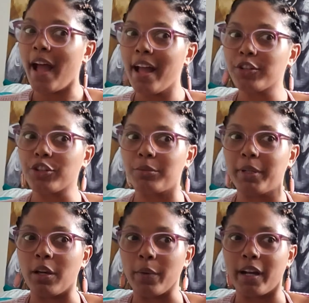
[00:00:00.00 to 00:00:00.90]
That should
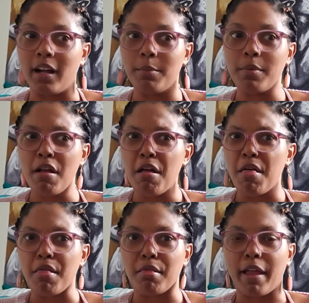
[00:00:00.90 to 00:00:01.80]
be going up
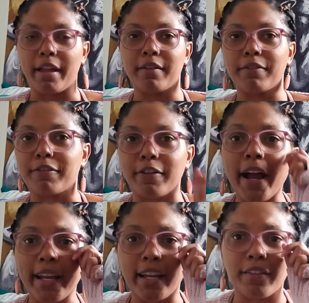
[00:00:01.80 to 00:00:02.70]
like
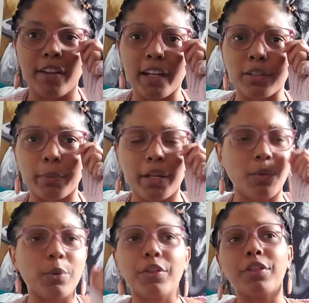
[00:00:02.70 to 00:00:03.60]
Friday of next week
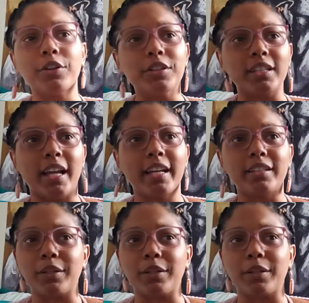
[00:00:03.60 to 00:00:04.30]
or Thursday.